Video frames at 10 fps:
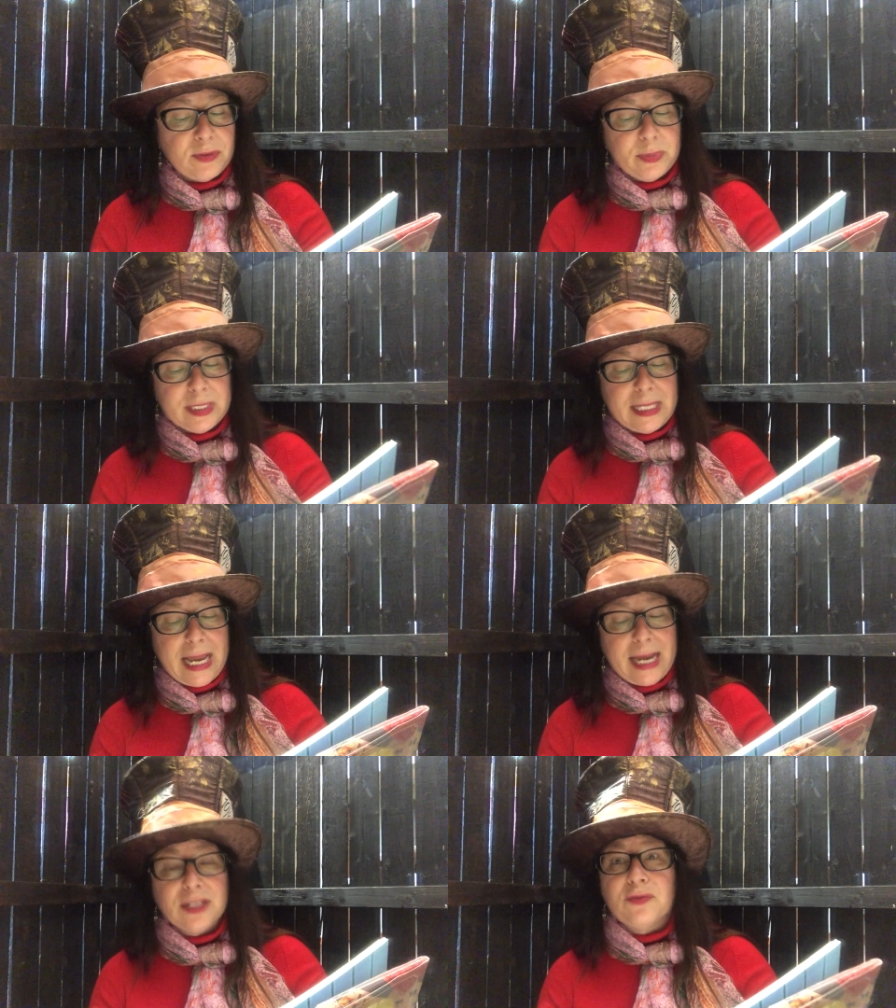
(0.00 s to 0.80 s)
and was in the
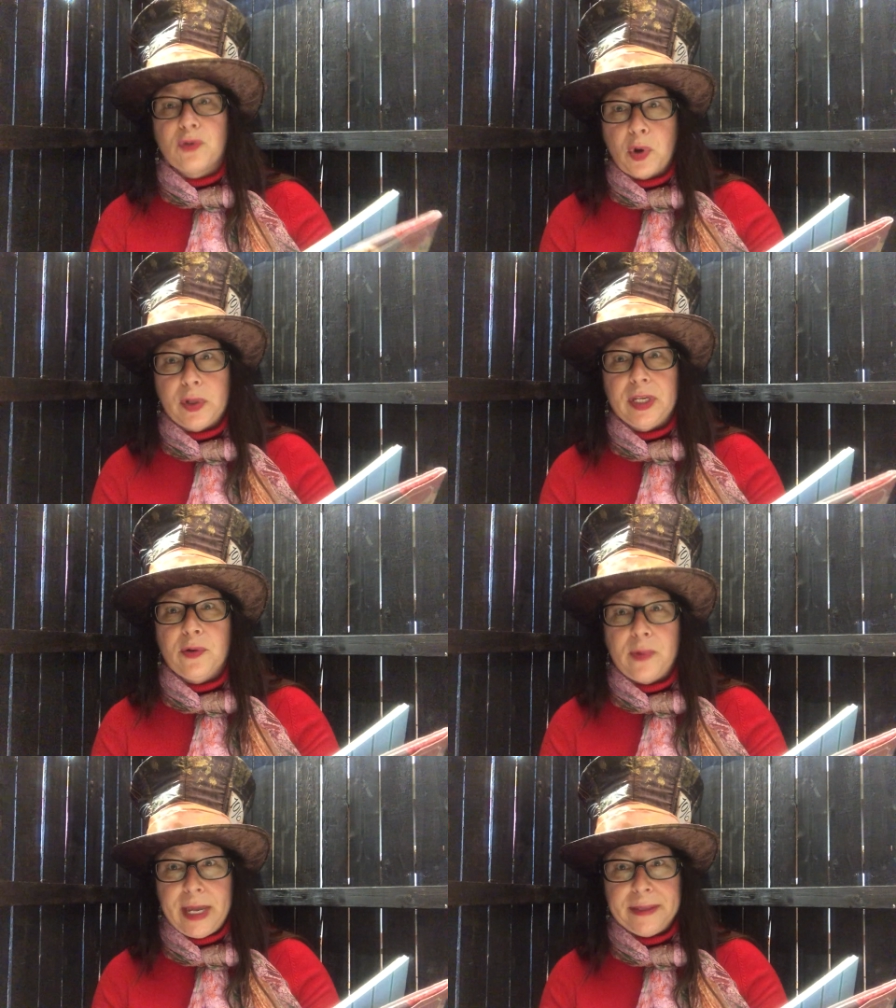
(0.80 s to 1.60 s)
act of crawling
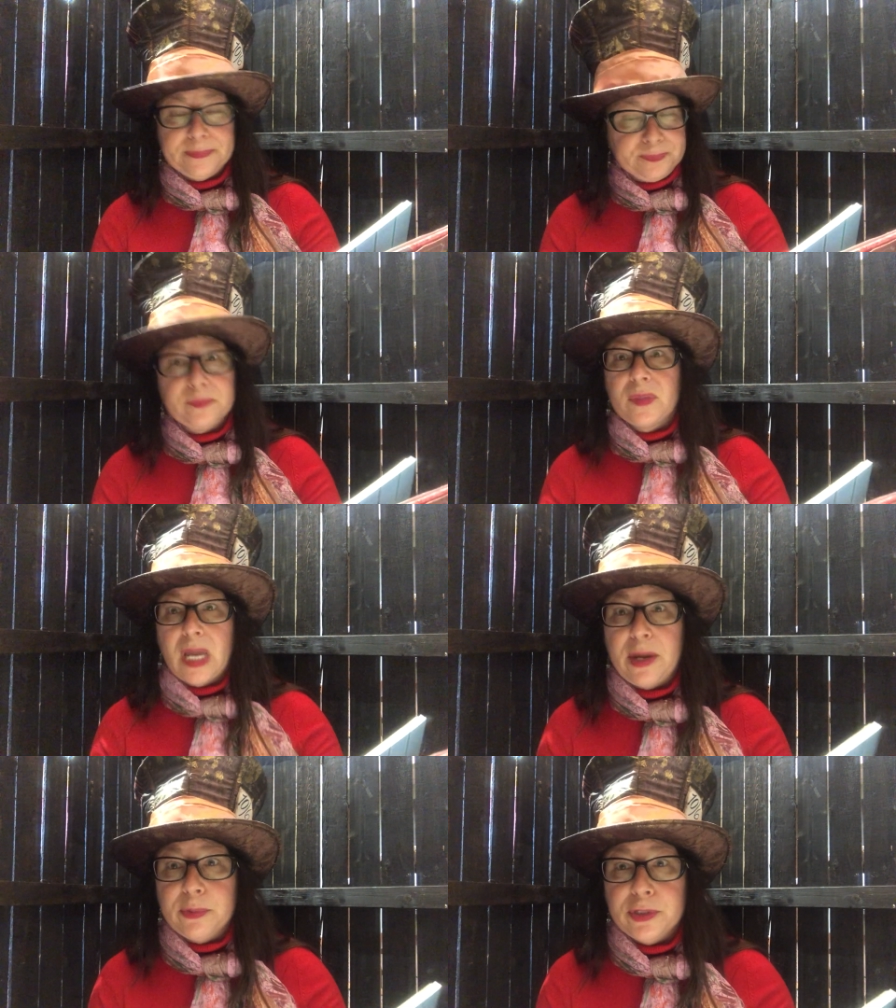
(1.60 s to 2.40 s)
away.
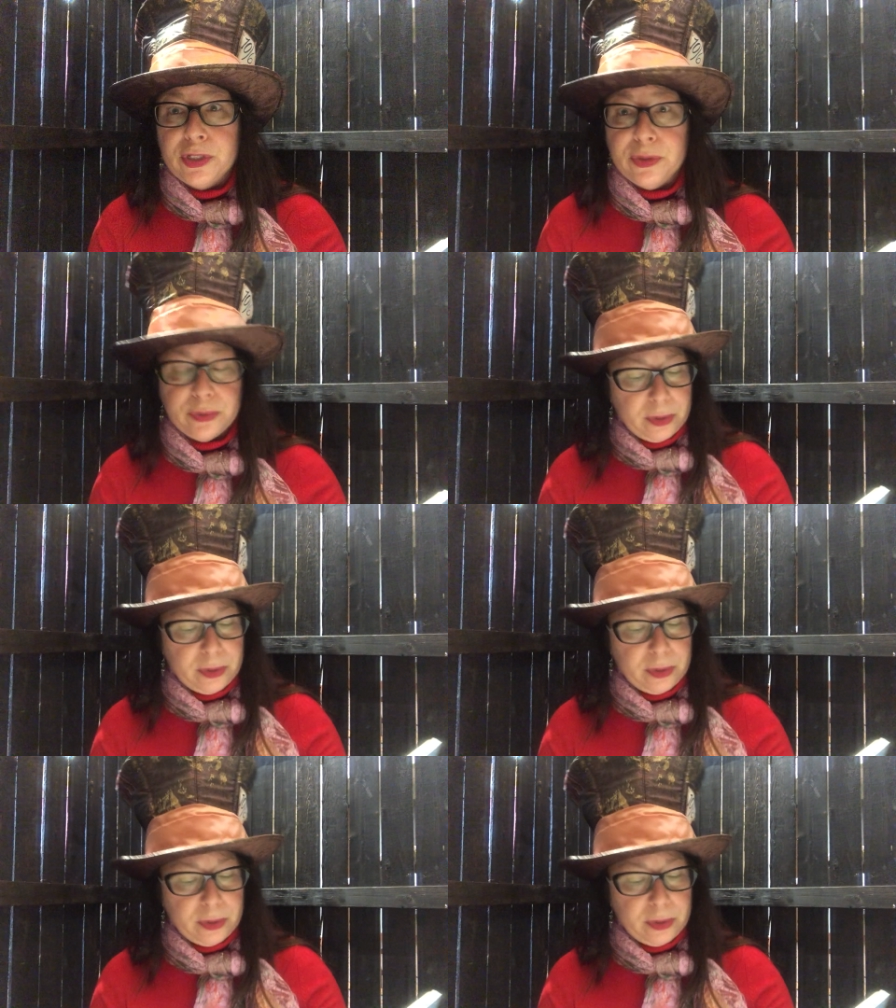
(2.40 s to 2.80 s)
I would too.